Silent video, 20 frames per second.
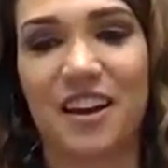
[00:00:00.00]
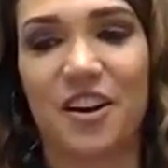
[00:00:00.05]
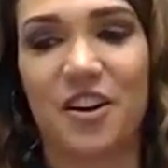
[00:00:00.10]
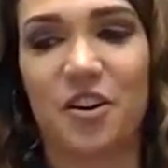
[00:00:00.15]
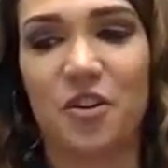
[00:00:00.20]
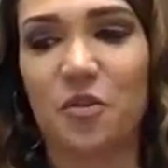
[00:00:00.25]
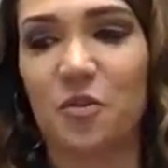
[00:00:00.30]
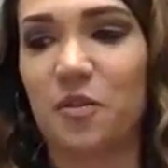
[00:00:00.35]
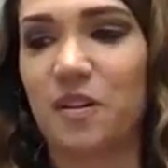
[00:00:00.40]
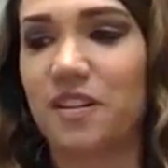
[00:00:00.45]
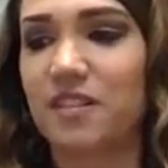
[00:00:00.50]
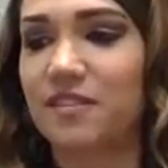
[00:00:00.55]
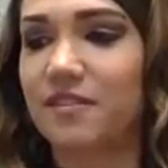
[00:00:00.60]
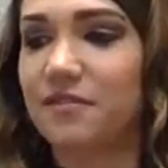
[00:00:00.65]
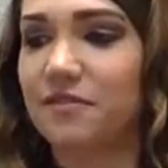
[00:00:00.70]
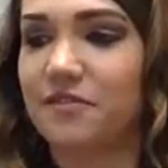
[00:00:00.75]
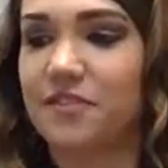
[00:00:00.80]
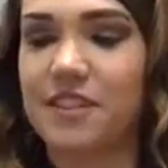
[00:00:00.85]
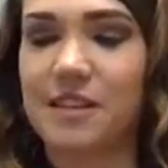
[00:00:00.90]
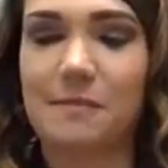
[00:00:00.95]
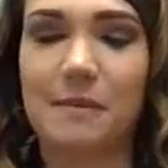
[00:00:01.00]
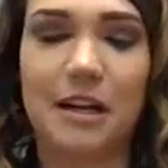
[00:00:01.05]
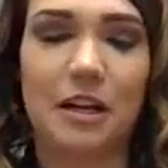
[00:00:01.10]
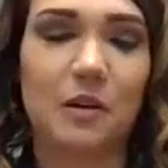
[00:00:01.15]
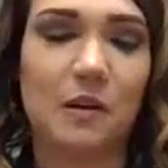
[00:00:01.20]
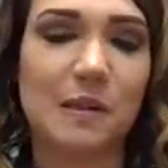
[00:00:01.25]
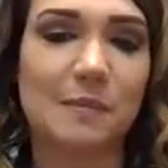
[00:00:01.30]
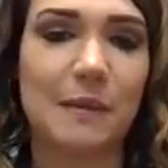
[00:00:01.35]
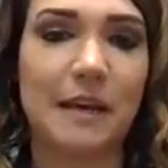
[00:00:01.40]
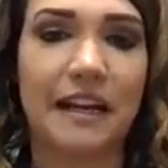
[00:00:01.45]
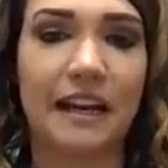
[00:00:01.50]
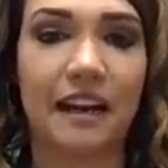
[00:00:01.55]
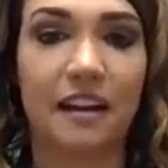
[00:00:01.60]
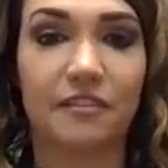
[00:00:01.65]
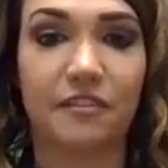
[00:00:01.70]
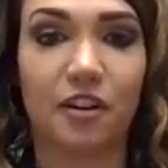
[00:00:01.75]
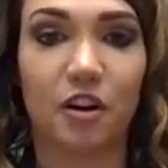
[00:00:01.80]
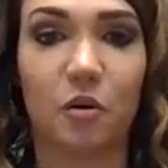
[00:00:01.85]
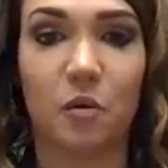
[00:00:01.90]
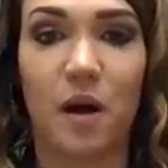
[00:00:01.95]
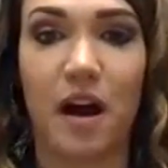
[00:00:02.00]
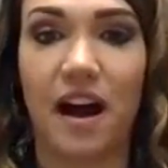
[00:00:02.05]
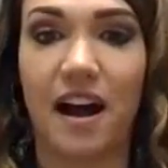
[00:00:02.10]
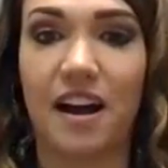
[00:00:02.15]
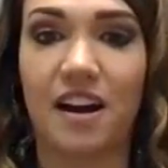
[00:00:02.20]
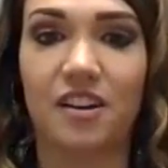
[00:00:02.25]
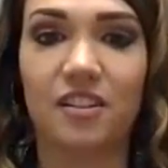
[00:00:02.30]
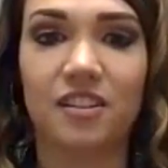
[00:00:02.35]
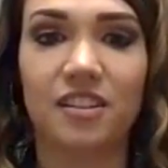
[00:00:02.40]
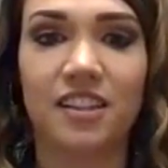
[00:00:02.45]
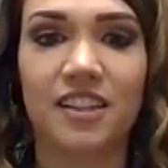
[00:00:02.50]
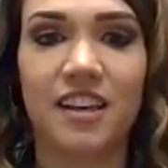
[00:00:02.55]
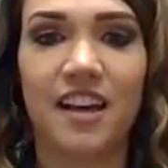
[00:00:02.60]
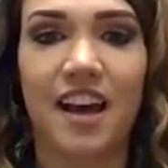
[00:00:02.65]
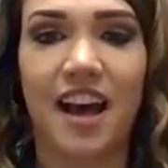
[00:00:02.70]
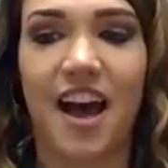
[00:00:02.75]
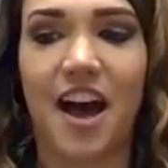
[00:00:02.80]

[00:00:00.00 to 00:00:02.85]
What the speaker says: So somebody who's been in it for a while,